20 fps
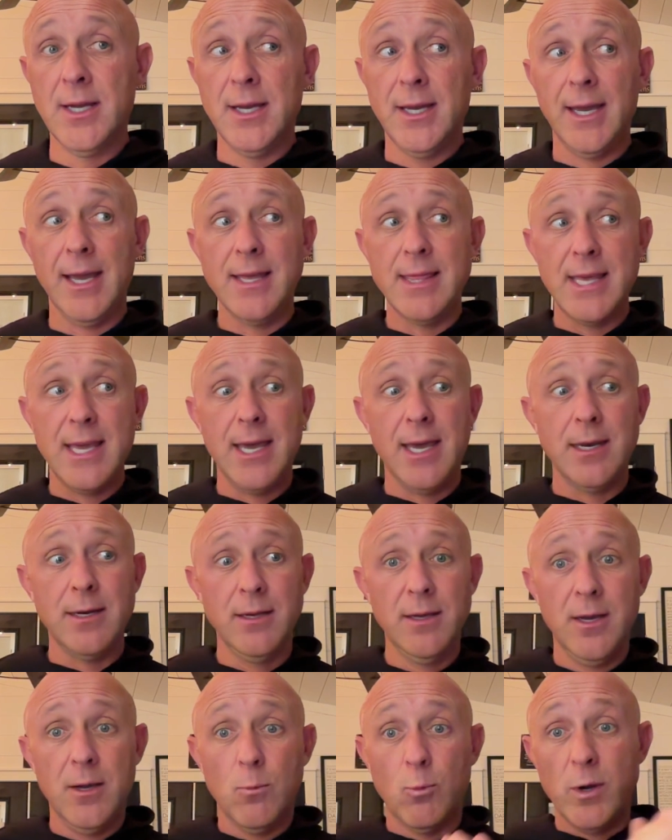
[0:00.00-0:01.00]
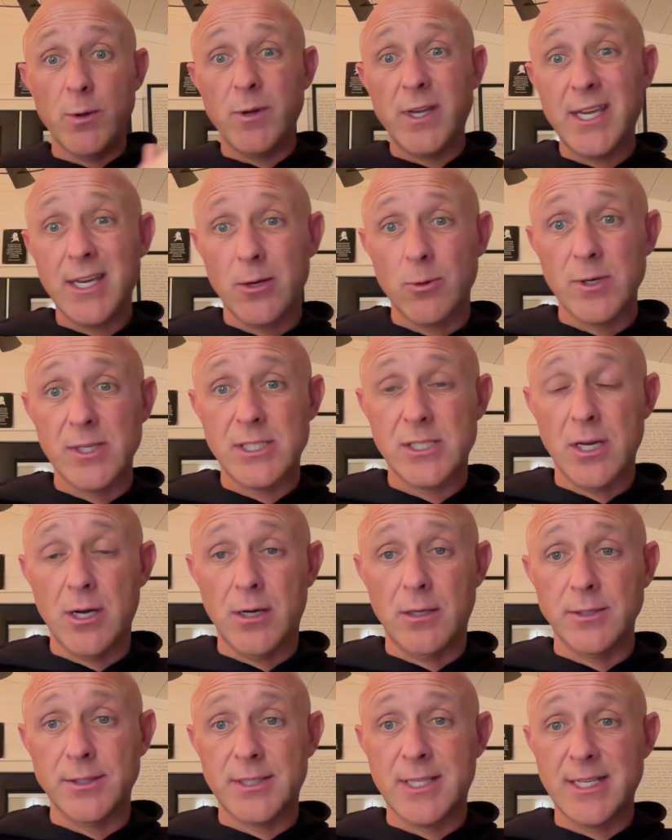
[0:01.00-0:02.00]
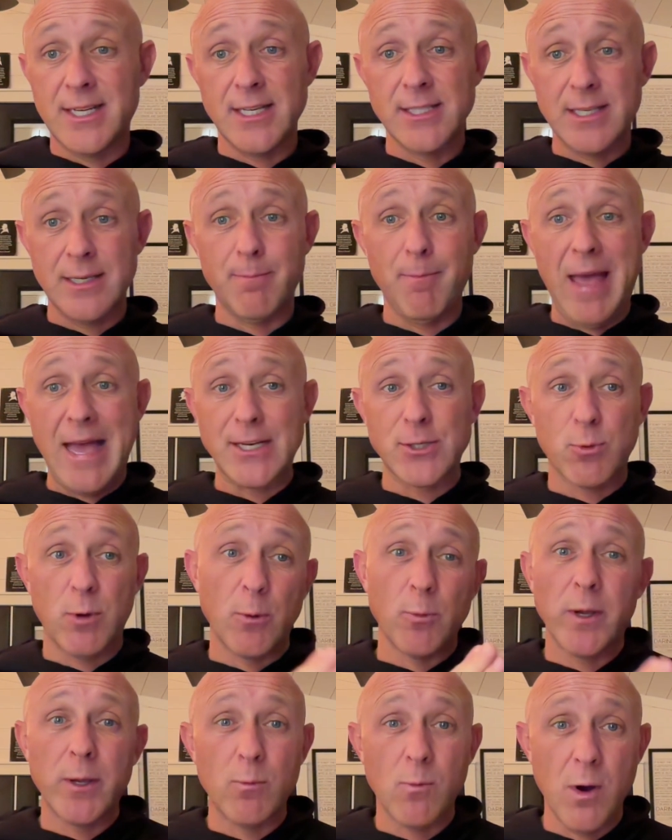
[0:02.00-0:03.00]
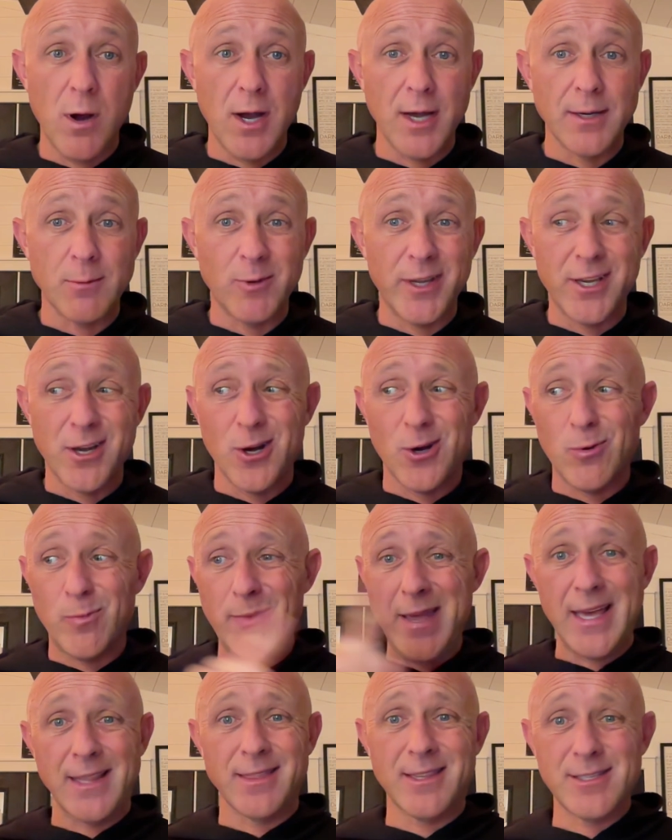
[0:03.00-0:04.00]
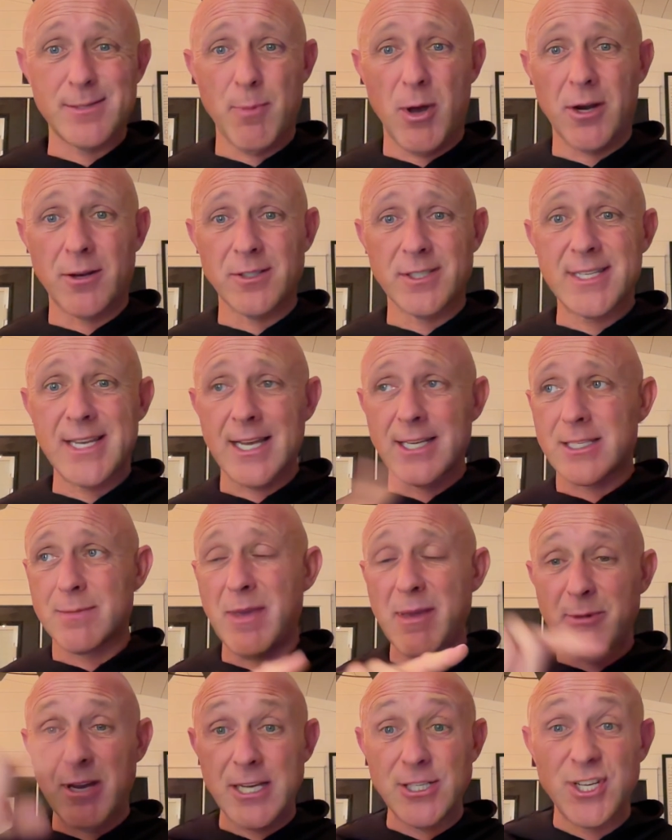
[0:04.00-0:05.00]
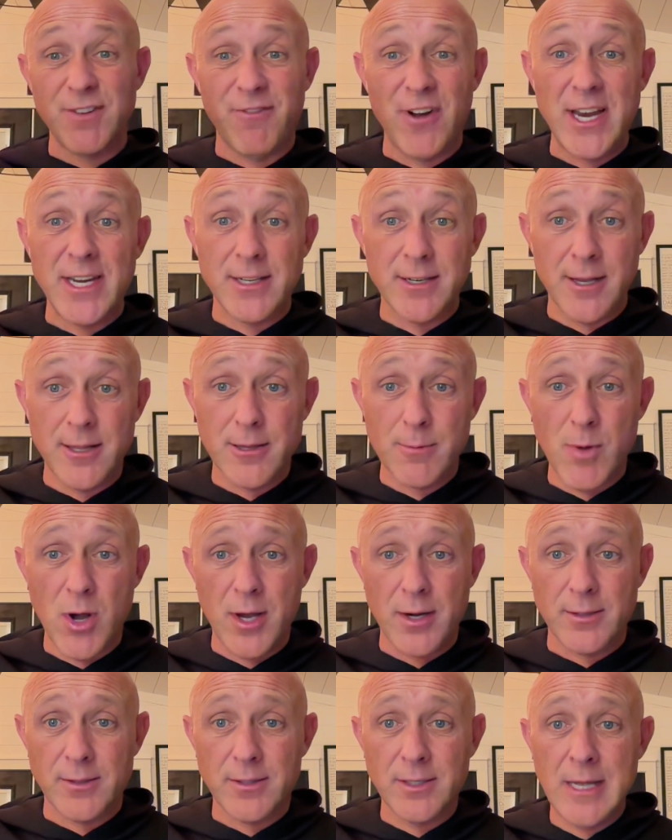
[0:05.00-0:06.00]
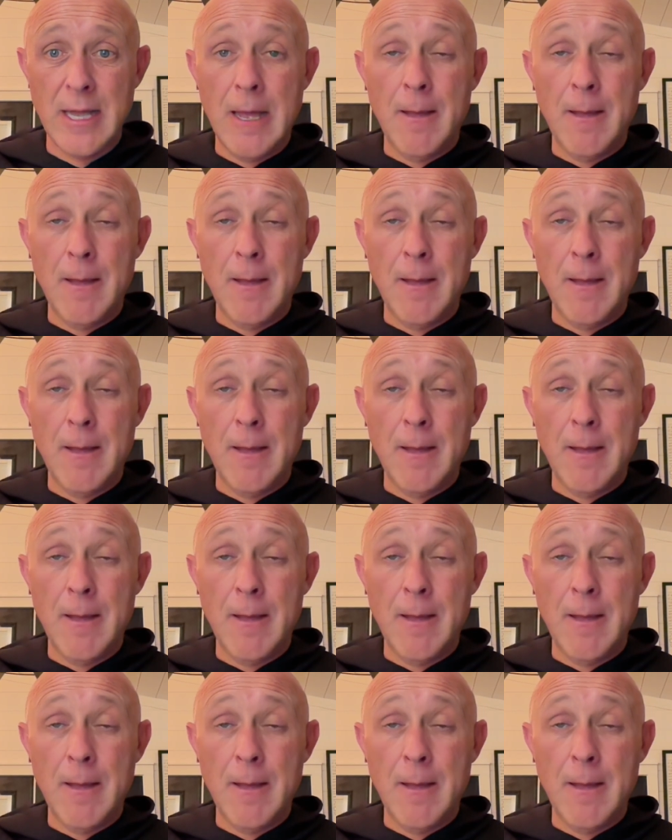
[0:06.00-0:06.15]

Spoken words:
And then when we get a result that doesn't match what we want, we go, man, this model sucks. Maybe I should find another model.